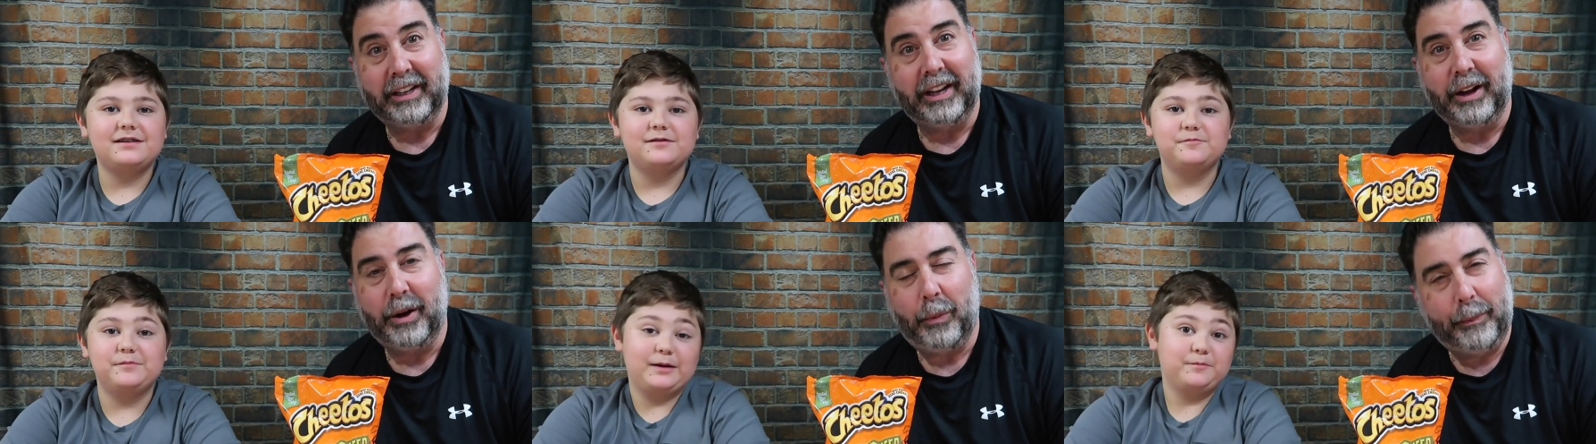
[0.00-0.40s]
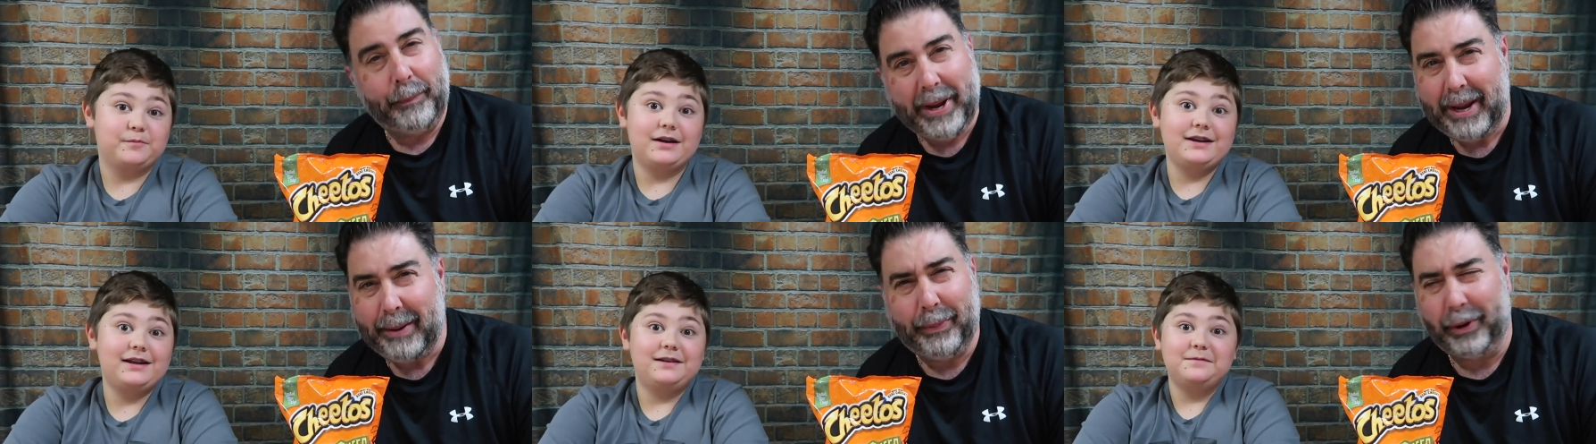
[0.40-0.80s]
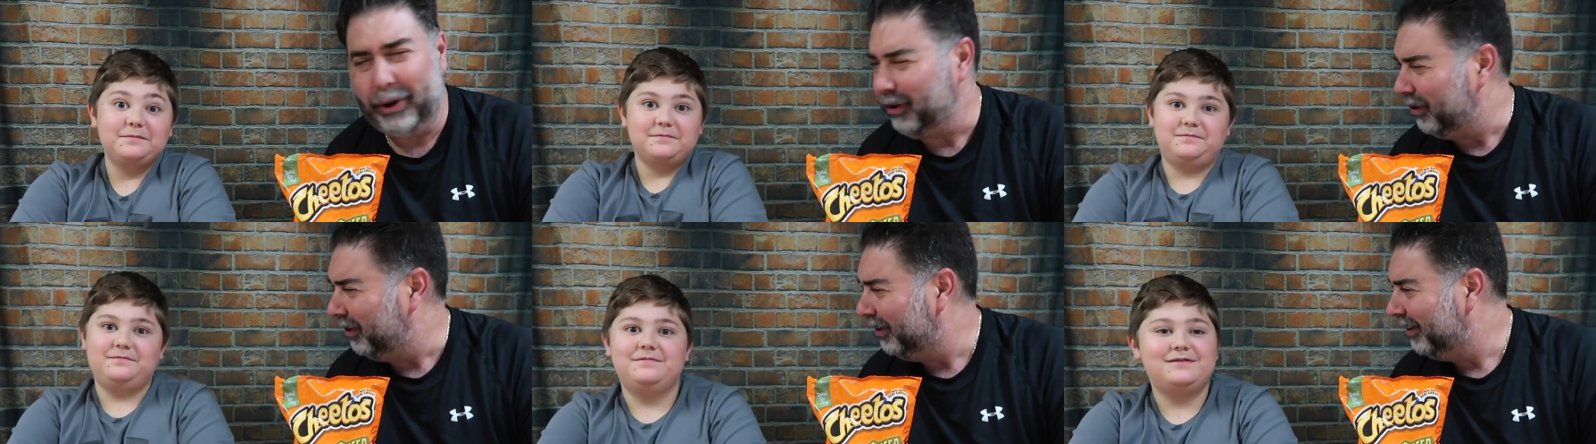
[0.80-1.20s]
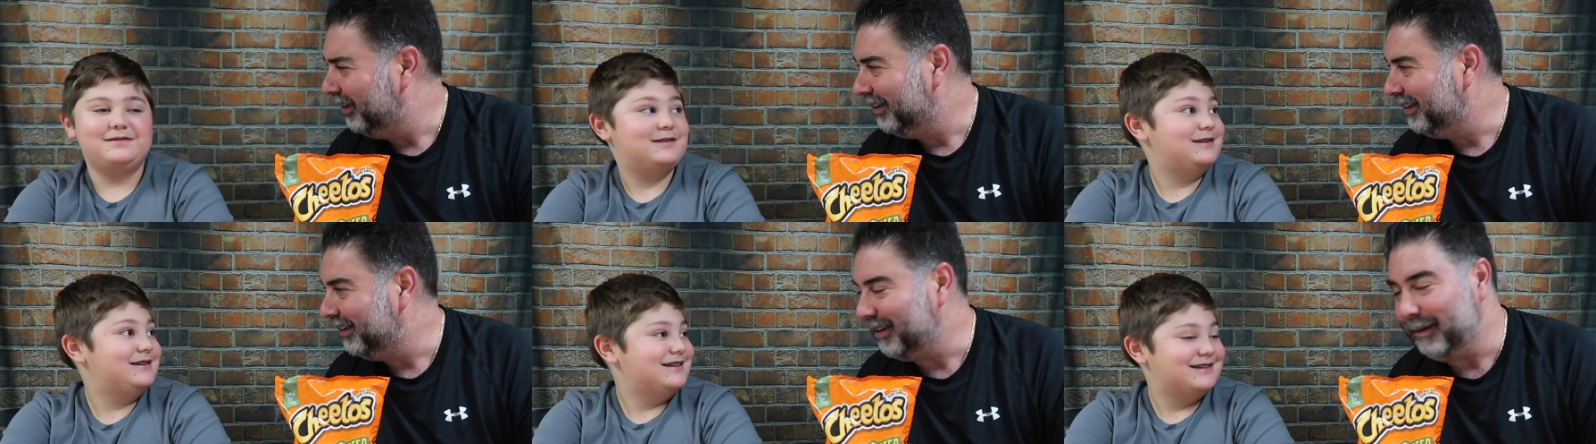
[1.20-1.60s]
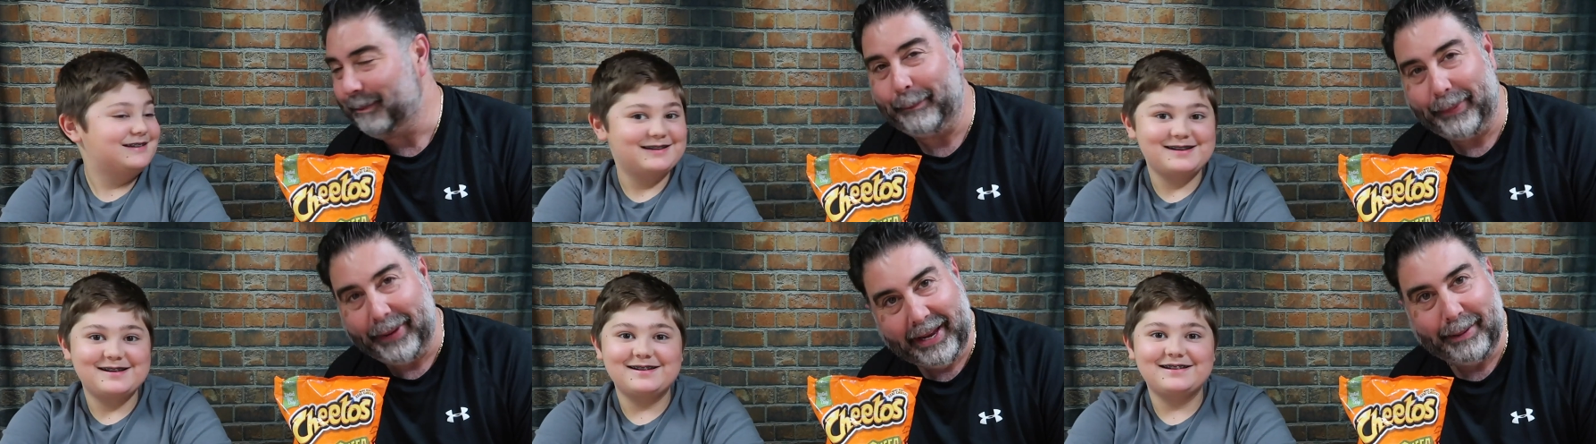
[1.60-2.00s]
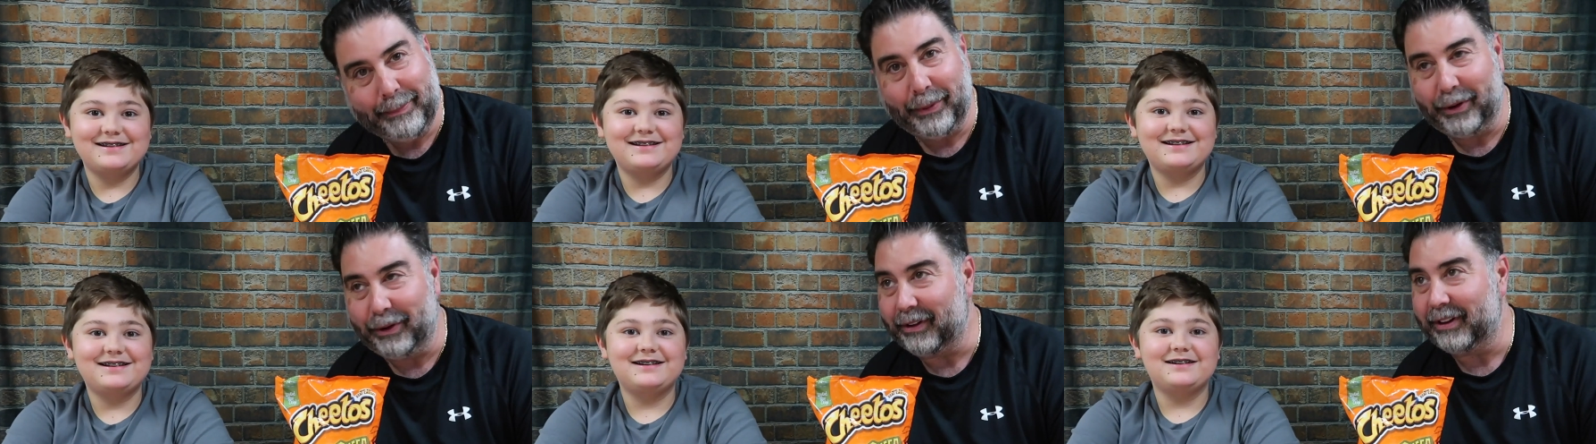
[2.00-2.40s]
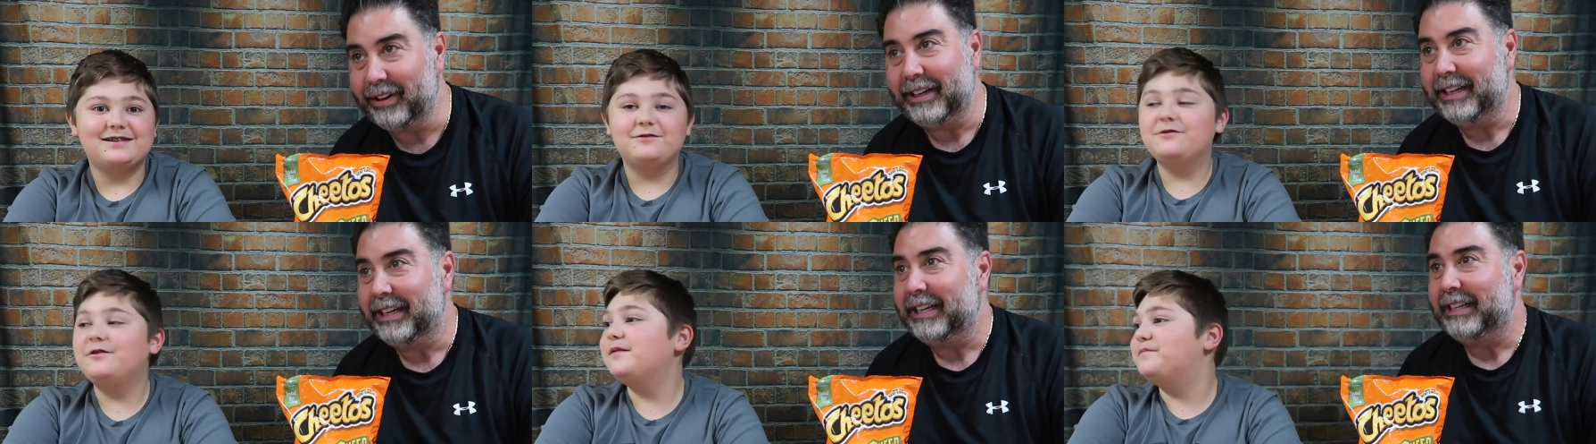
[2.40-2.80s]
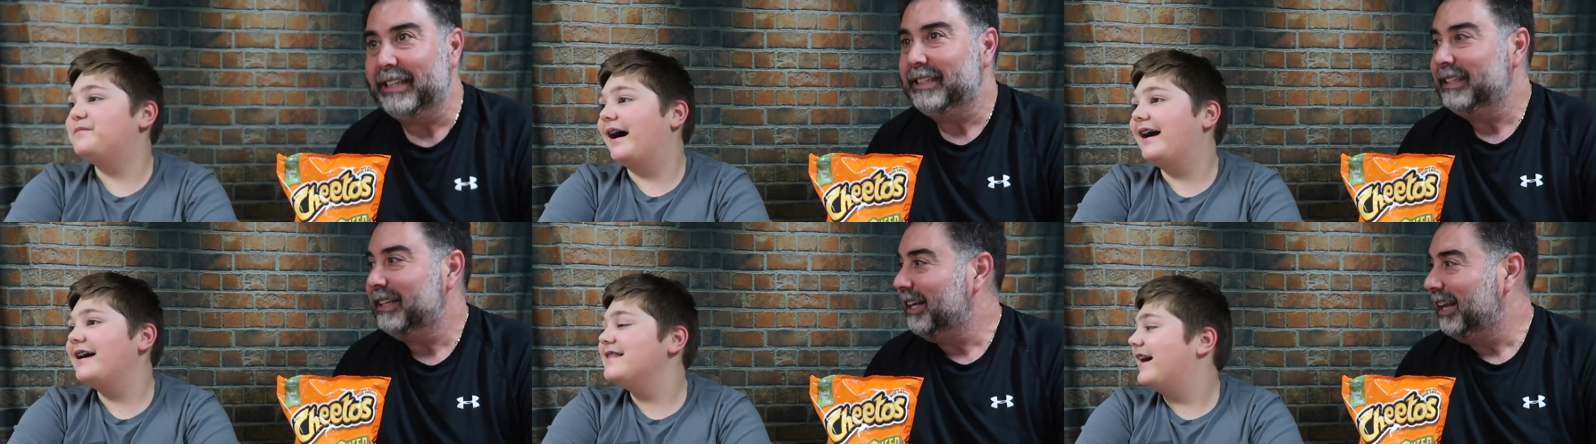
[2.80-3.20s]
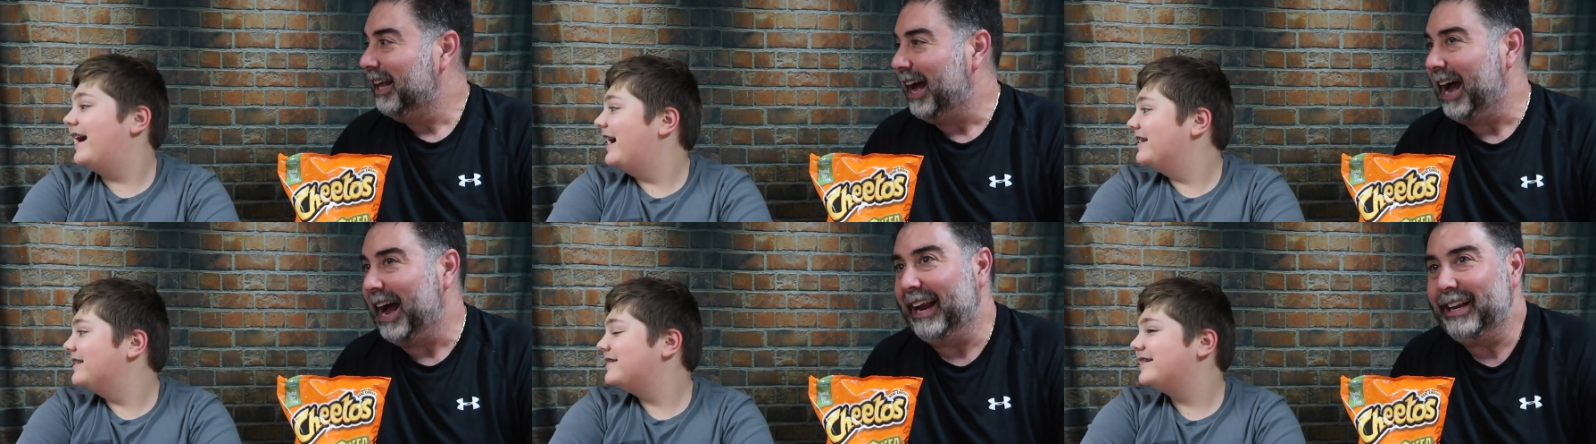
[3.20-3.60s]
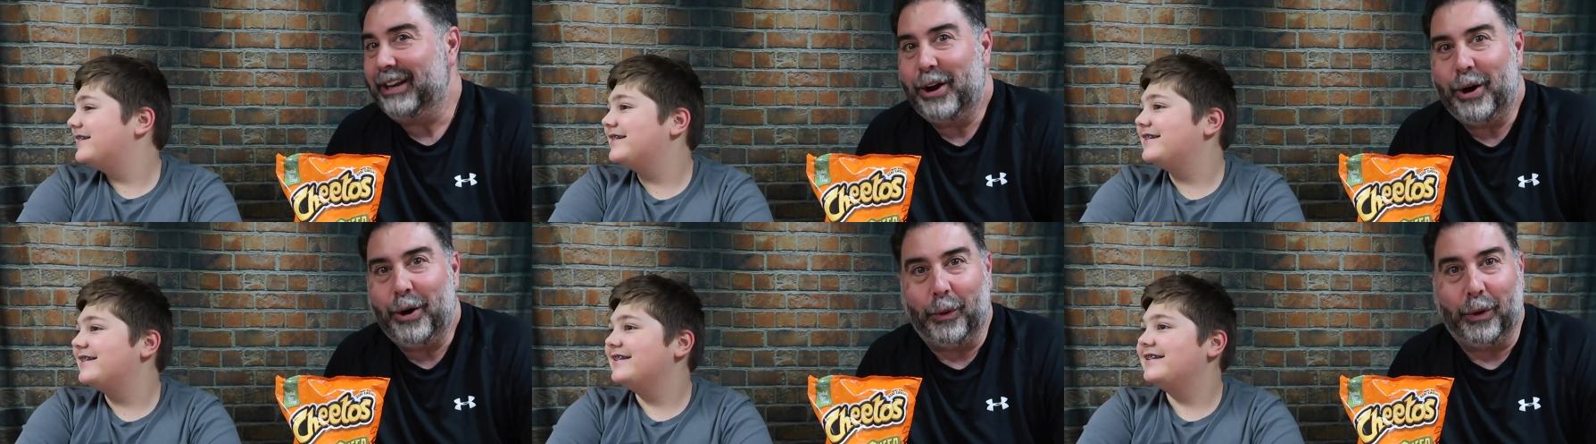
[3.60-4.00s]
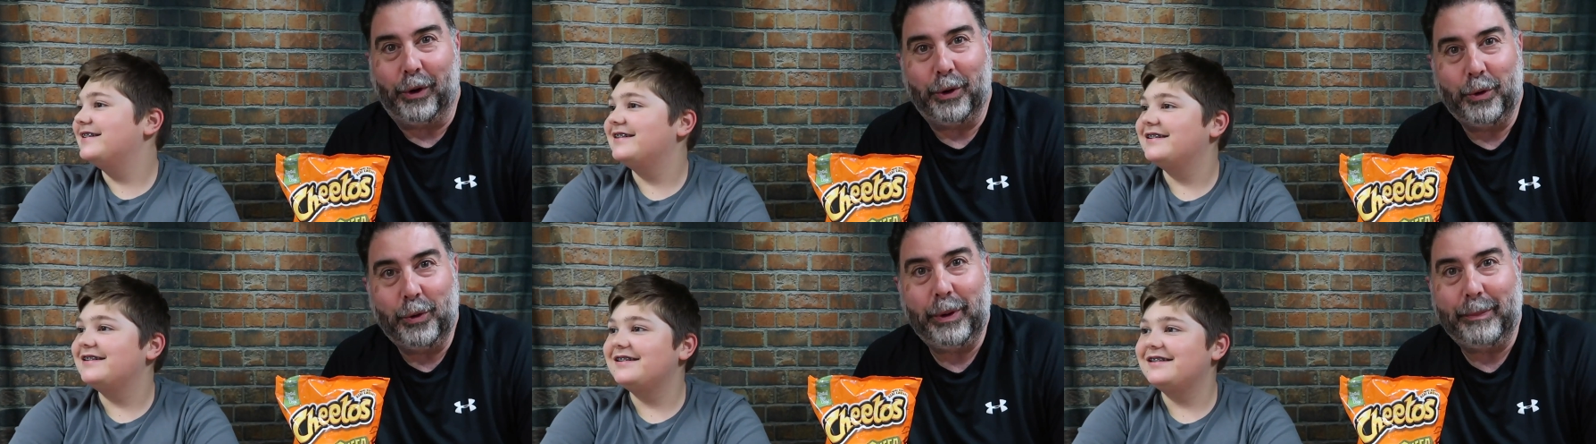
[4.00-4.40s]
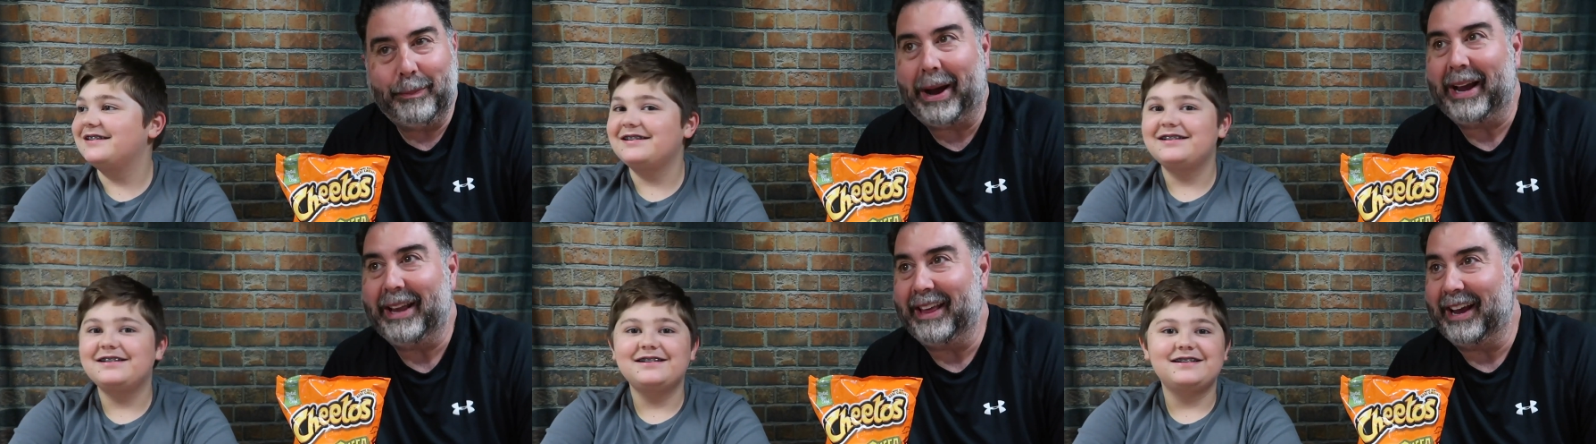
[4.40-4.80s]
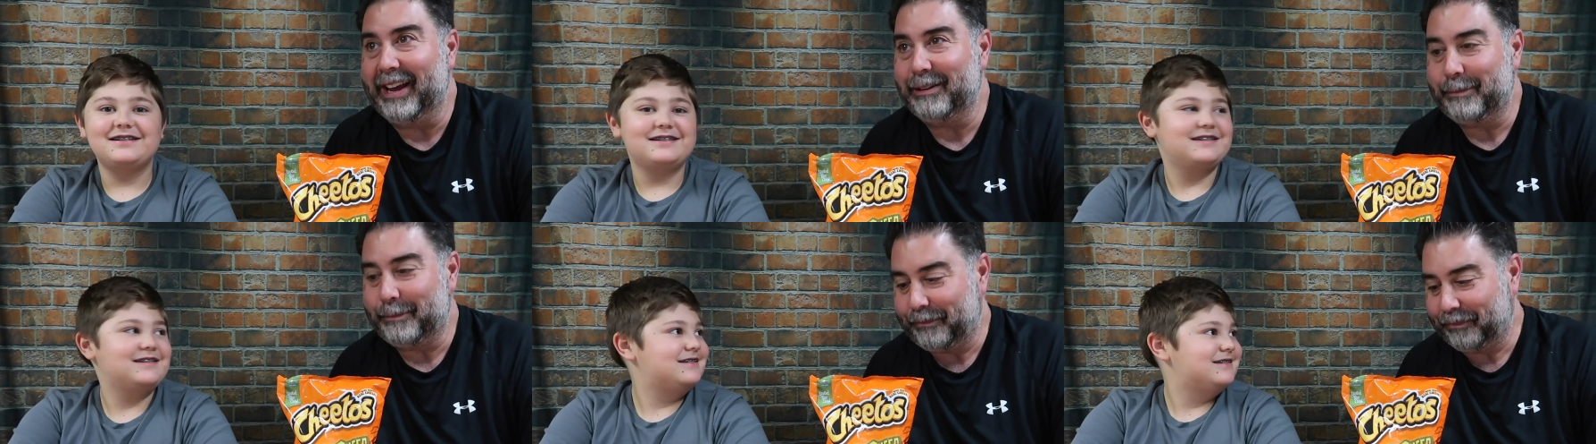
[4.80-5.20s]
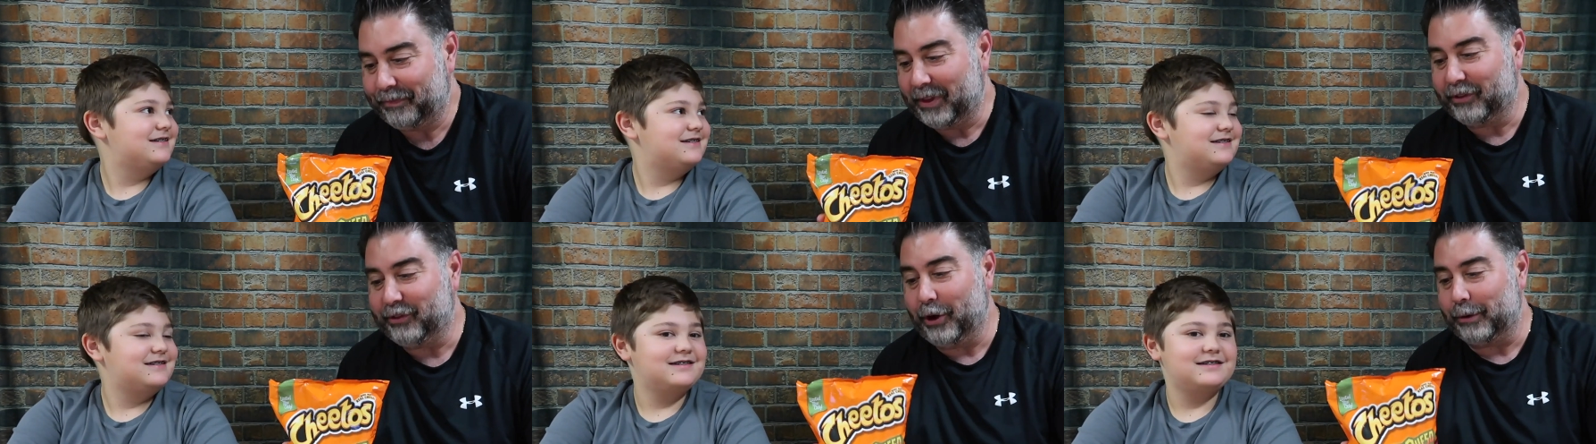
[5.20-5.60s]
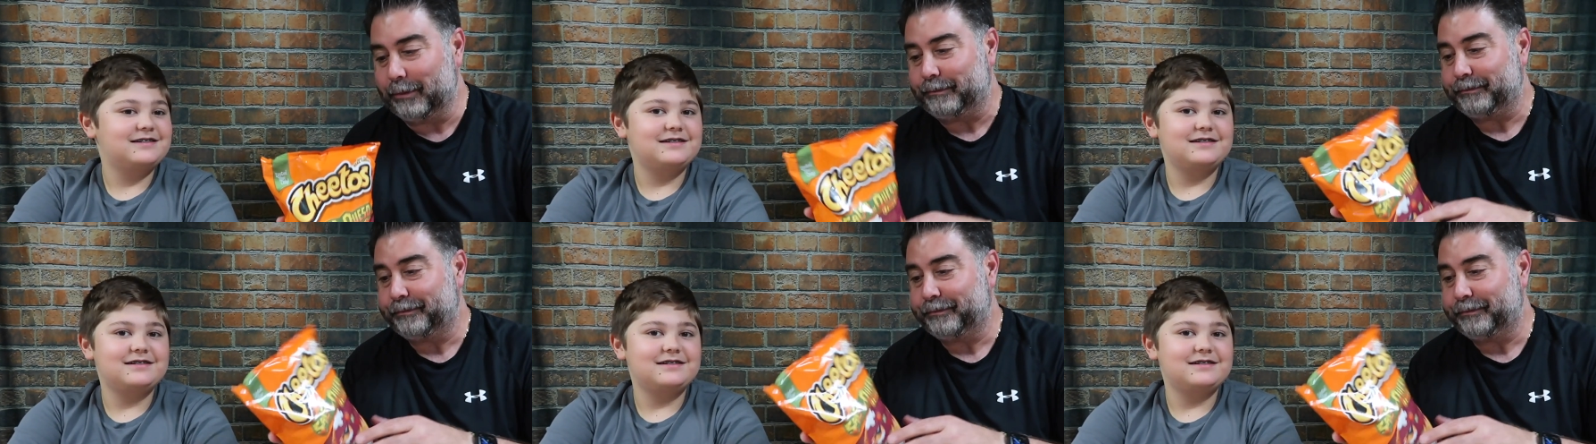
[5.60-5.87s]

Speaker 1: Make money. People. Who would buy that? I know. Who would buy that? So,